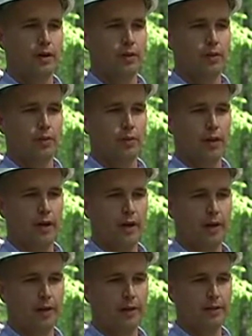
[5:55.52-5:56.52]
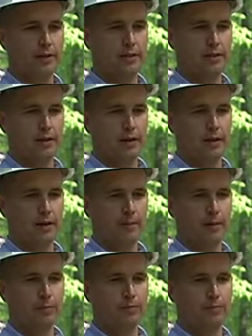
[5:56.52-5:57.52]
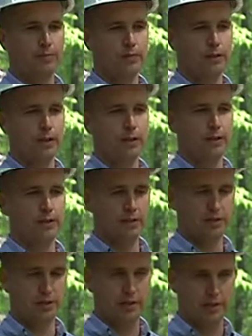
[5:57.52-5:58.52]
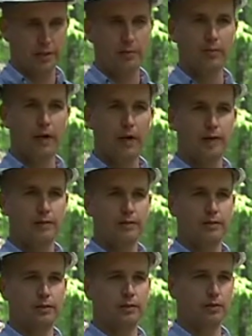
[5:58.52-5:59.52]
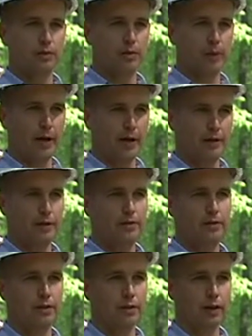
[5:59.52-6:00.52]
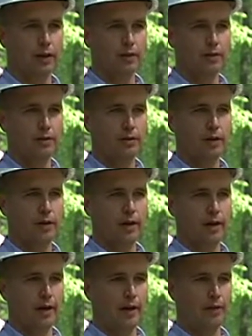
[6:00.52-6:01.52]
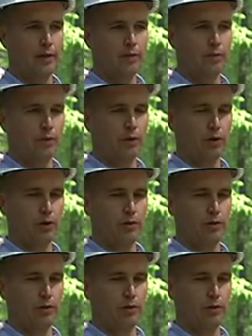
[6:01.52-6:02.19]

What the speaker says: we had an existing steam line to abate there, and we would